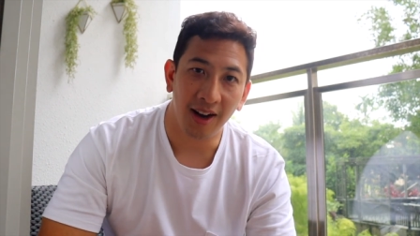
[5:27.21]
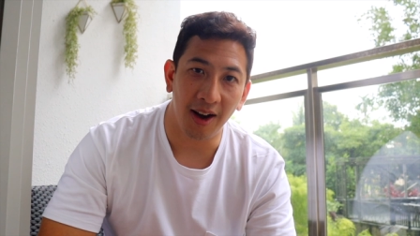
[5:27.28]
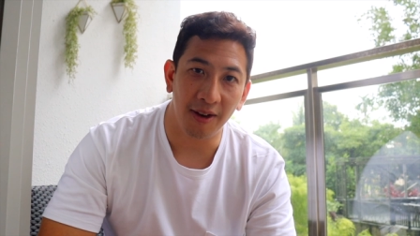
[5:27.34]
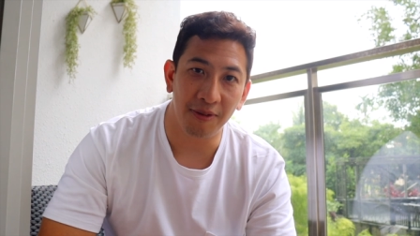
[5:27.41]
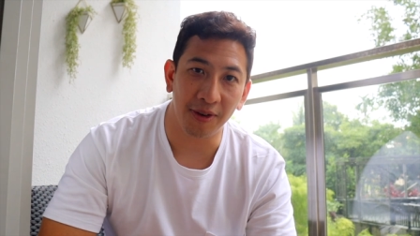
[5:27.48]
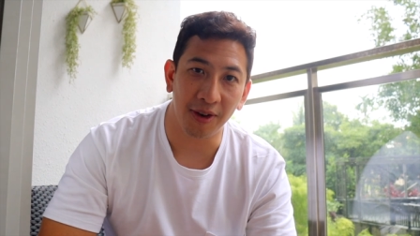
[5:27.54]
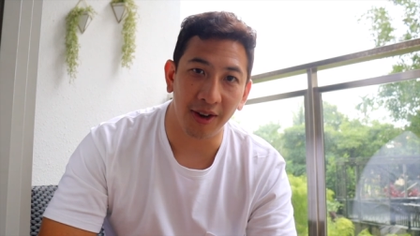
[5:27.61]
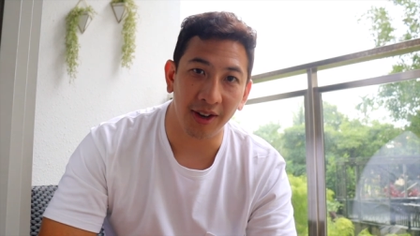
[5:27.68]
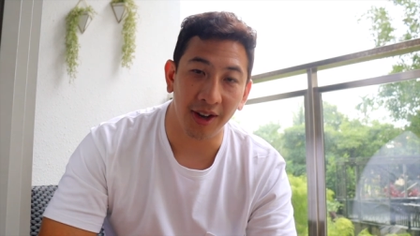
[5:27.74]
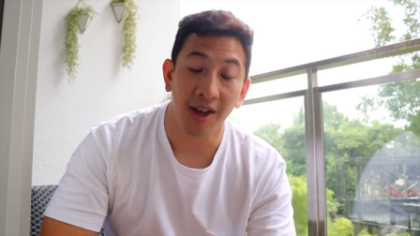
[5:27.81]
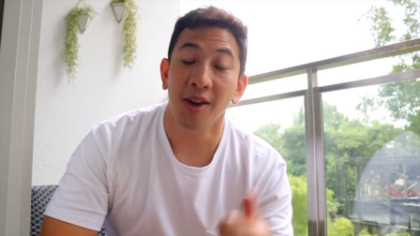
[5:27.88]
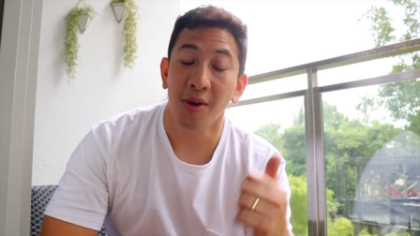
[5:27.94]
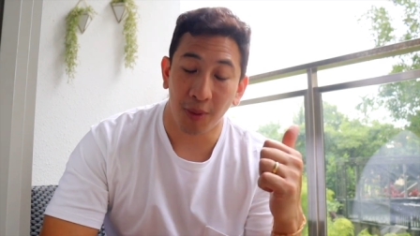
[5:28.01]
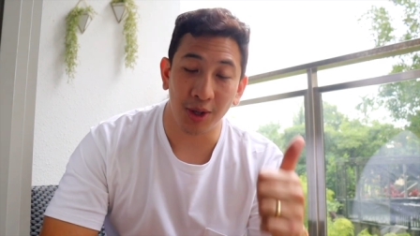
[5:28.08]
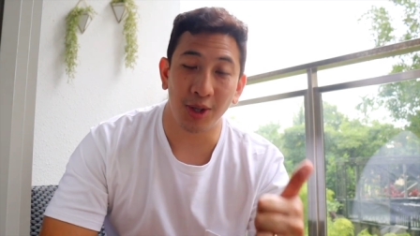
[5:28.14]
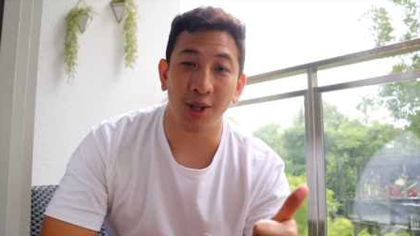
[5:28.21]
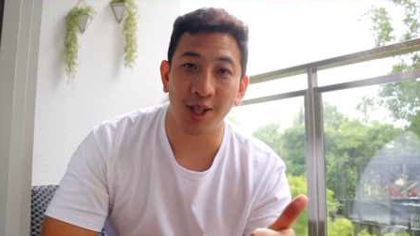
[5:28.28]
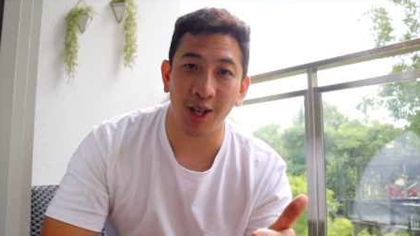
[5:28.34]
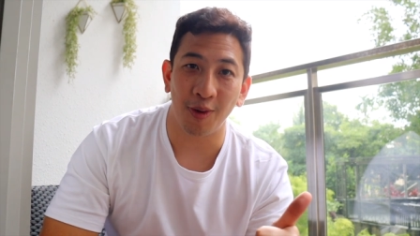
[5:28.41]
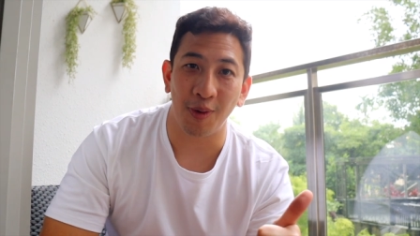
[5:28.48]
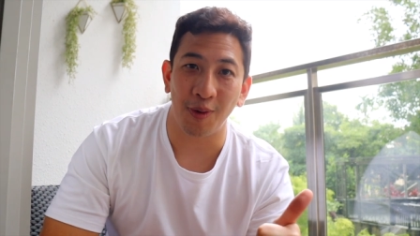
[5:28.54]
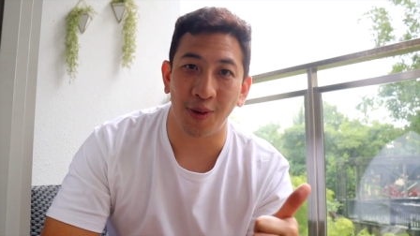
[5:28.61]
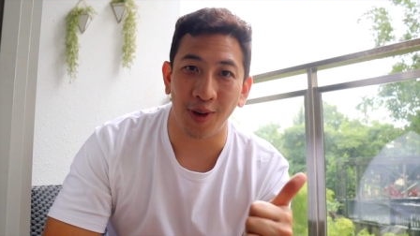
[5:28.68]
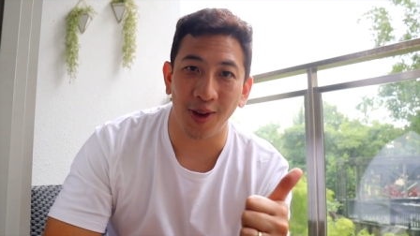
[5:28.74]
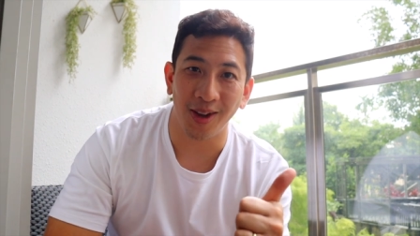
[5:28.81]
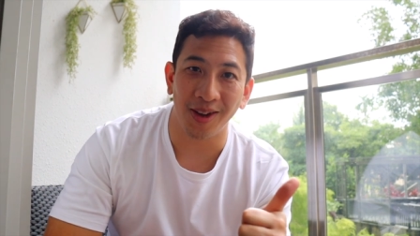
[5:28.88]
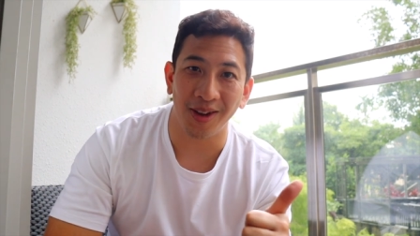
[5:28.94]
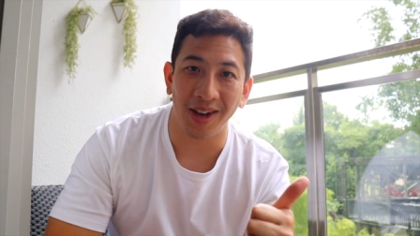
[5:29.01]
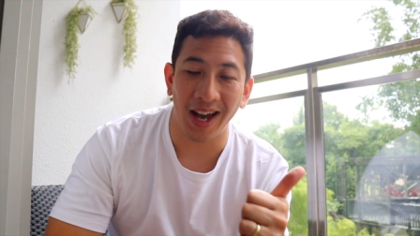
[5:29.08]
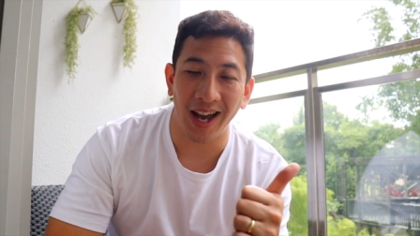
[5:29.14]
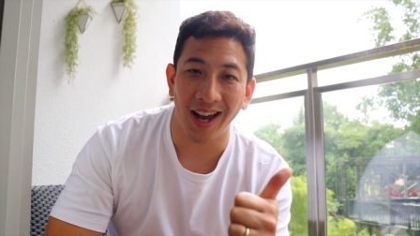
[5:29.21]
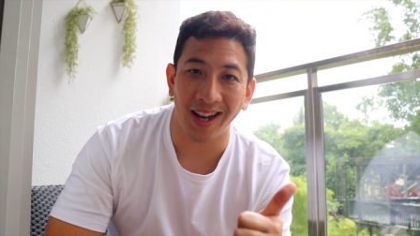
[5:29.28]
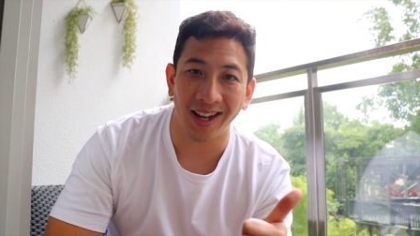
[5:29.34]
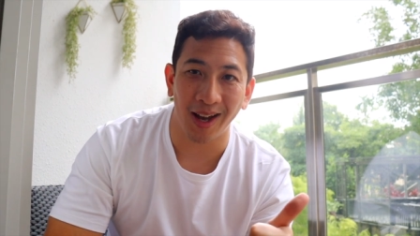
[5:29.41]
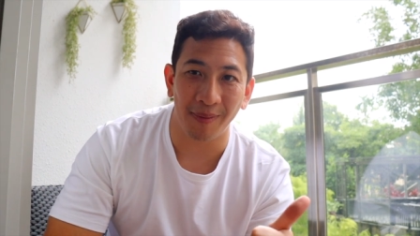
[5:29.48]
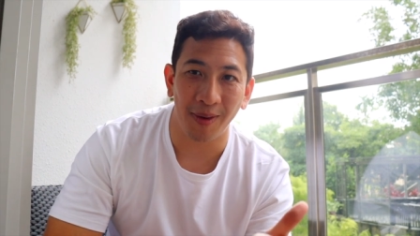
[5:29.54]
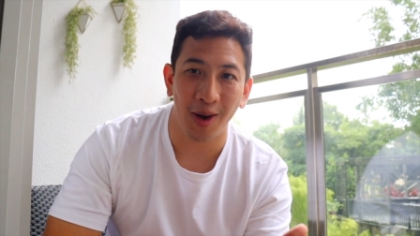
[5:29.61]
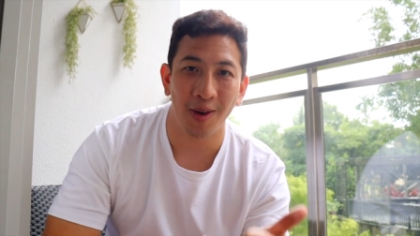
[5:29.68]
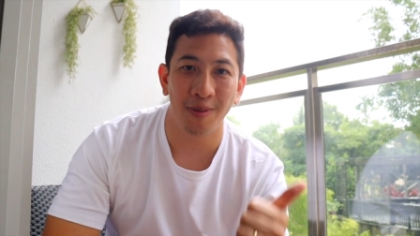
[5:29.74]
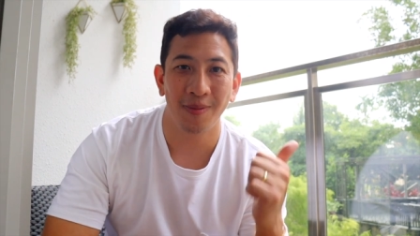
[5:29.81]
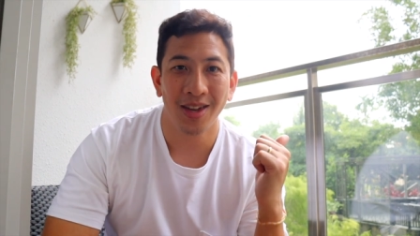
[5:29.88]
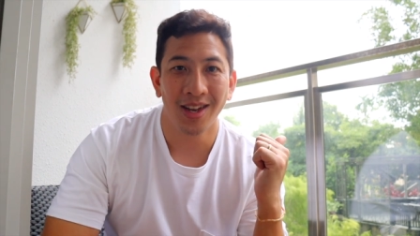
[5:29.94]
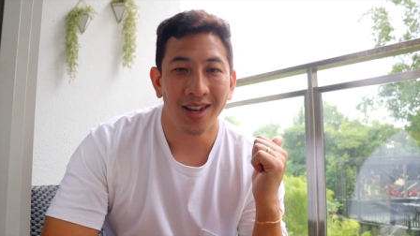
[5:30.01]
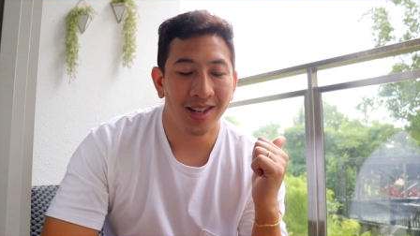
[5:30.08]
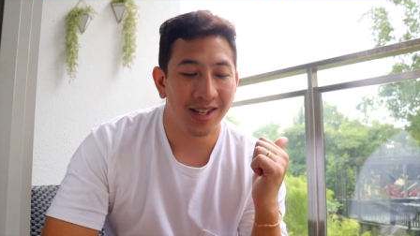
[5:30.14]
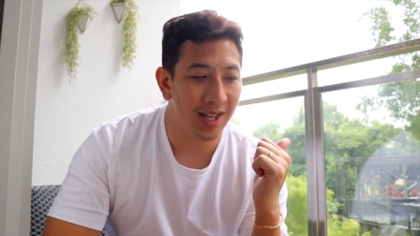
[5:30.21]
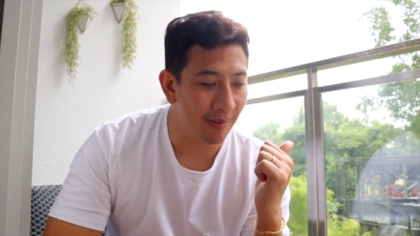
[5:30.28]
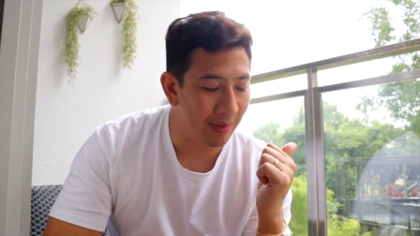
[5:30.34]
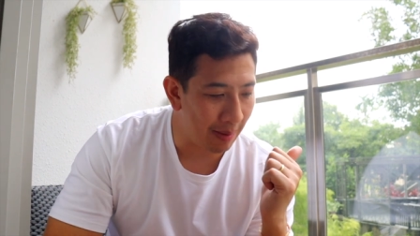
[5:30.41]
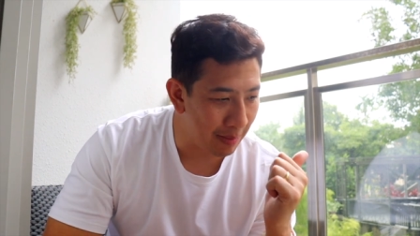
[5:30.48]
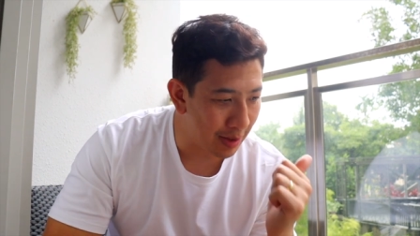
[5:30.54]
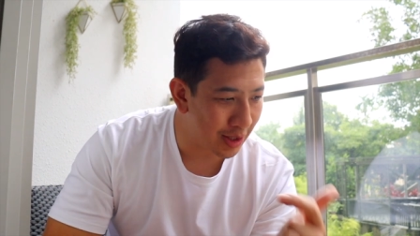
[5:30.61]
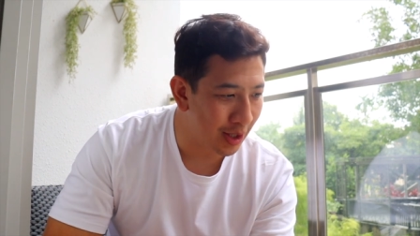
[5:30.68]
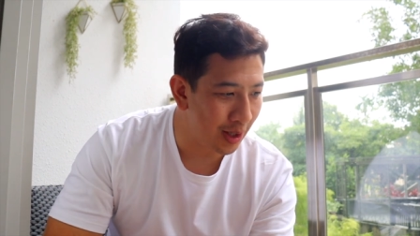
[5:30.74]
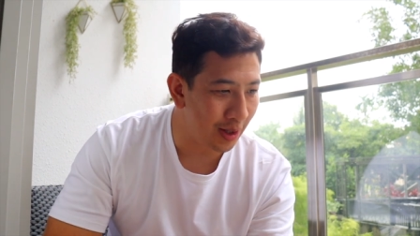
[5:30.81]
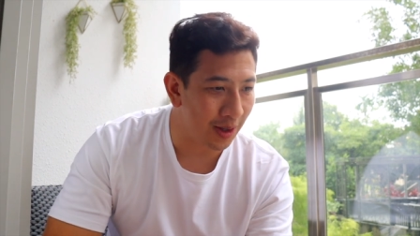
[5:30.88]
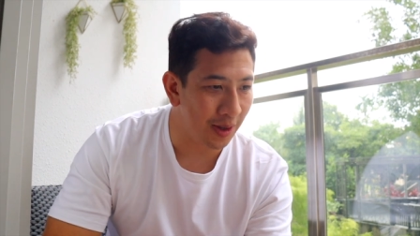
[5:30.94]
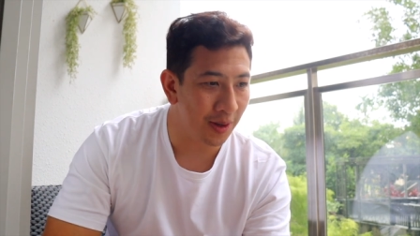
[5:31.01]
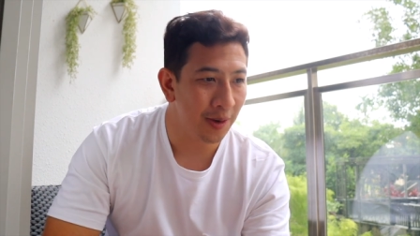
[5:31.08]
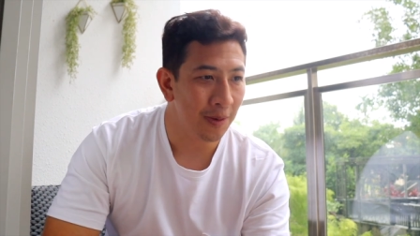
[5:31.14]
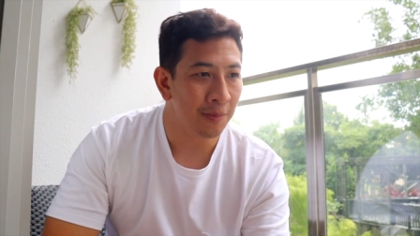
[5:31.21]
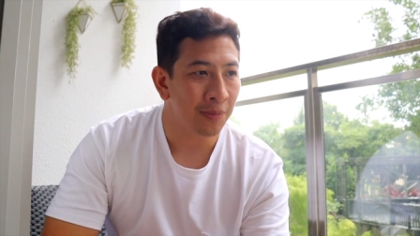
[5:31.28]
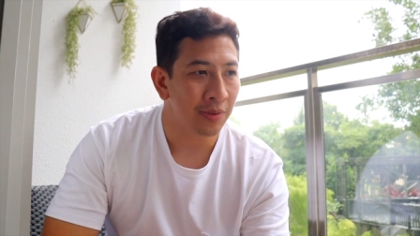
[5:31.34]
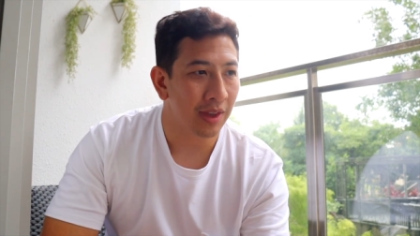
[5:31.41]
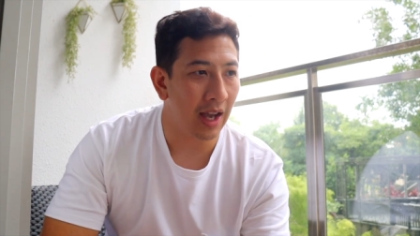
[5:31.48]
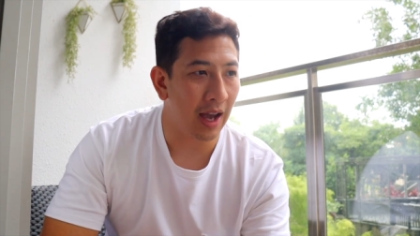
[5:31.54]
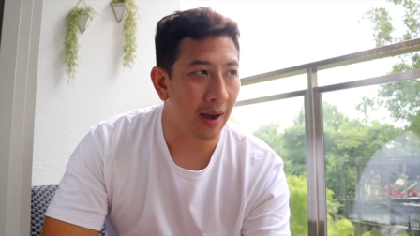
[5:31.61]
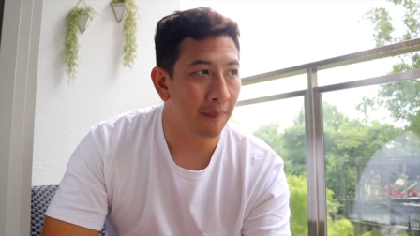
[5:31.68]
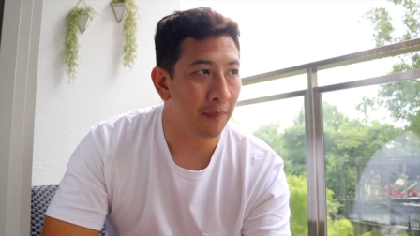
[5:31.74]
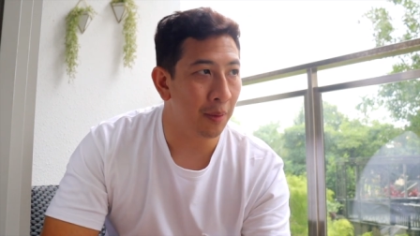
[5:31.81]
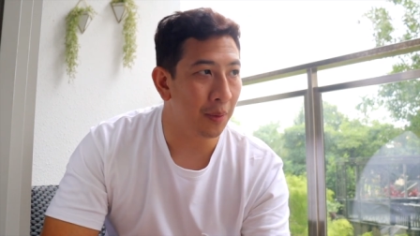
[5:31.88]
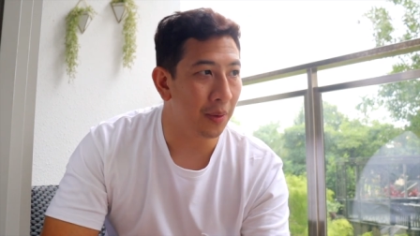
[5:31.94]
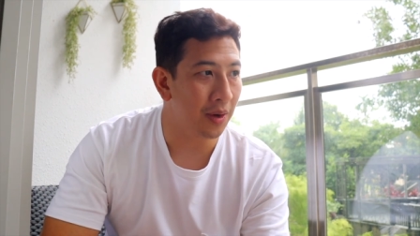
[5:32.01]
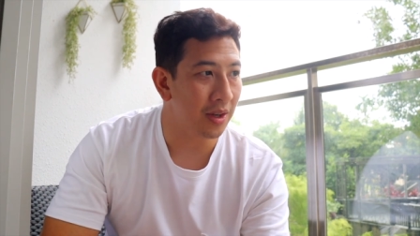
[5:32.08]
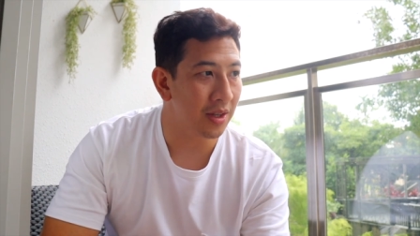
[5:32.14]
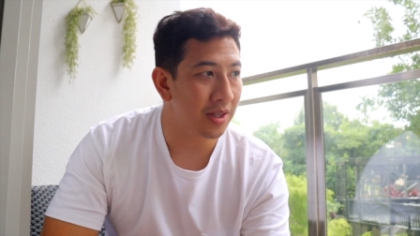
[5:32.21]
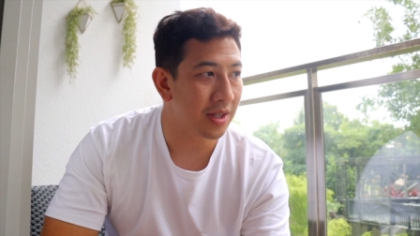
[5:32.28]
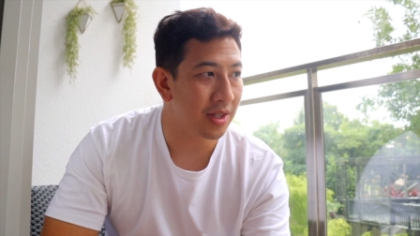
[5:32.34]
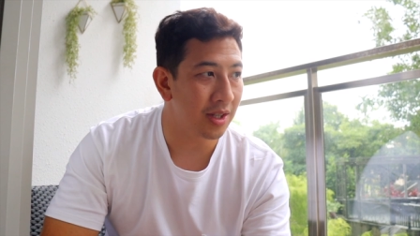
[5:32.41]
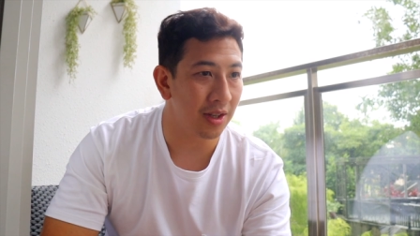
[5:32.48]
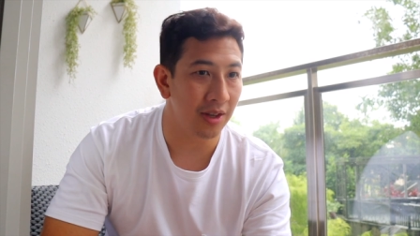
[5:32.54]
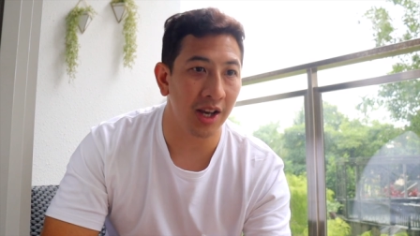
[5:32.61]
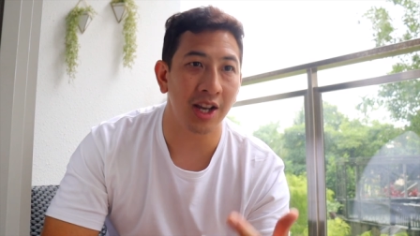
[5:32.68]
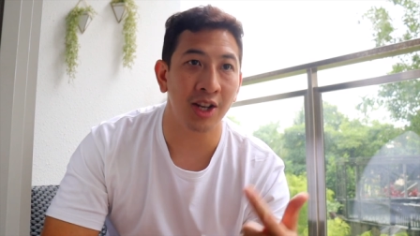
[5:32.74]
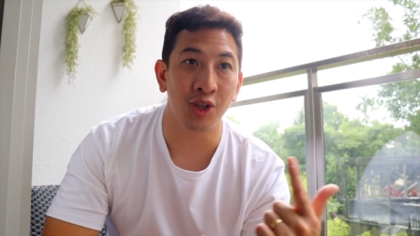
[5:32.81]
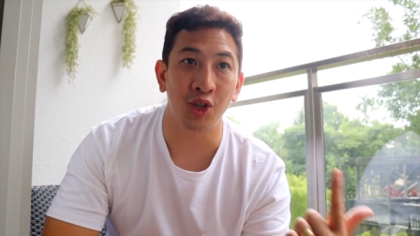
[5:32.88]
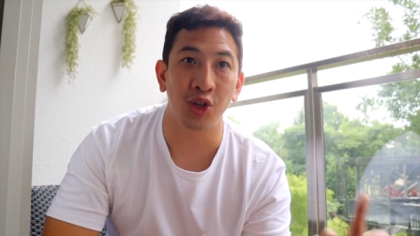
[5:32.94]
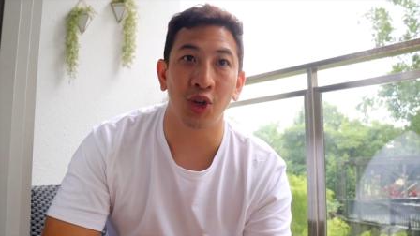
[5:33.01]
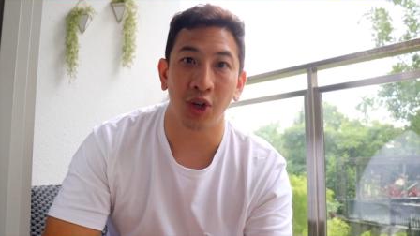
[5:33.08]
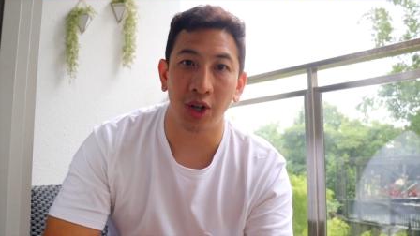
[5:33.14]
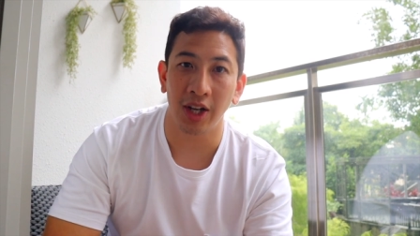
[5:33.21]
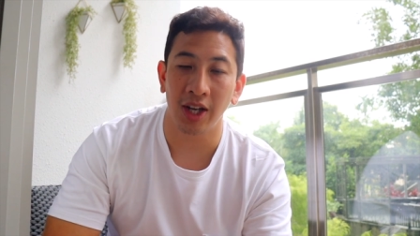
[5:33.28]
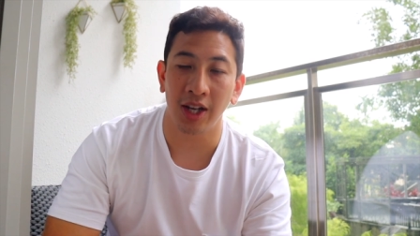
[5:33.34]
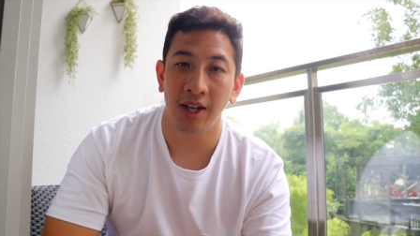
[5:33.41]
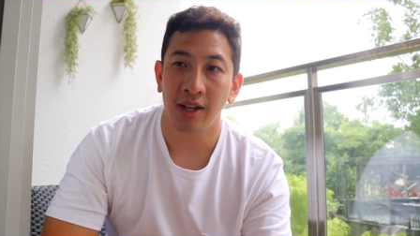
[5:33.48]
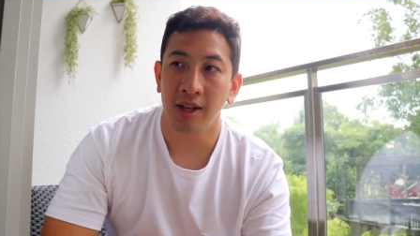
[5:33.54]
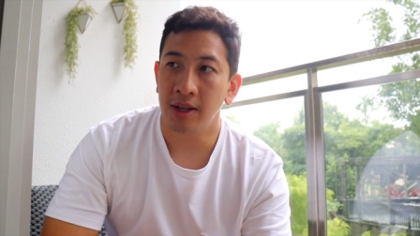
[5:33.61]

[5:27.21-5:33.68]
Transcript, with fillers: I've forgotten it. Wash your stuff before you uh, come home. Tip number two um, was to enjoy